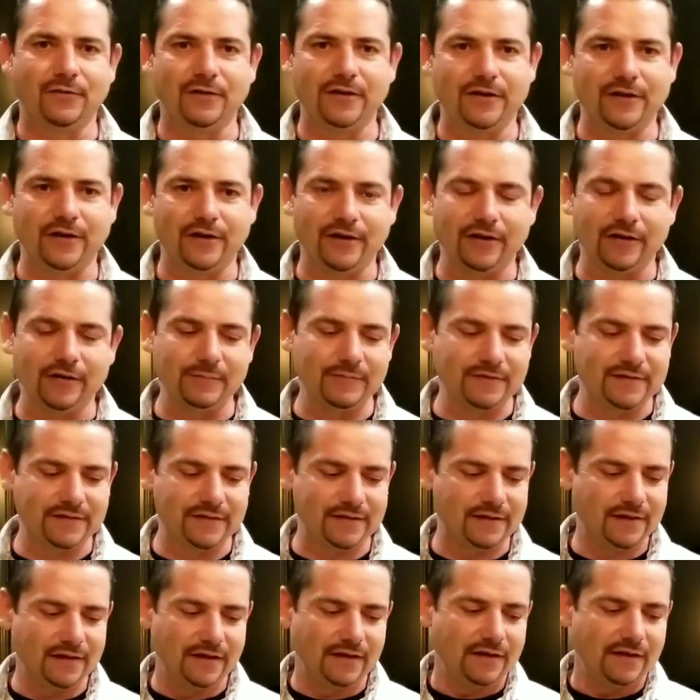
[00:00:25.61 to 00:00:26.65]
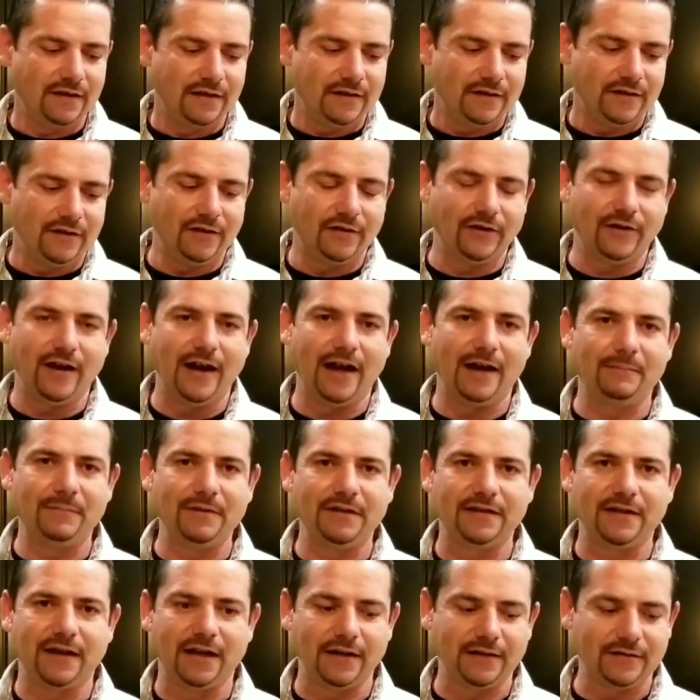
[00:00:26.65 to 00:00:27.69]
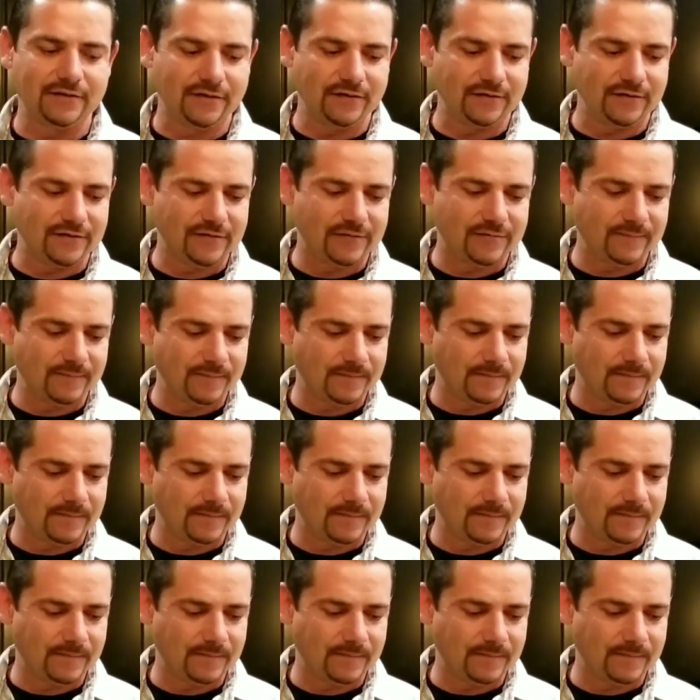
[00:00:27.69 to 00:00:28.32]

hors d'oeuvres, appetizers.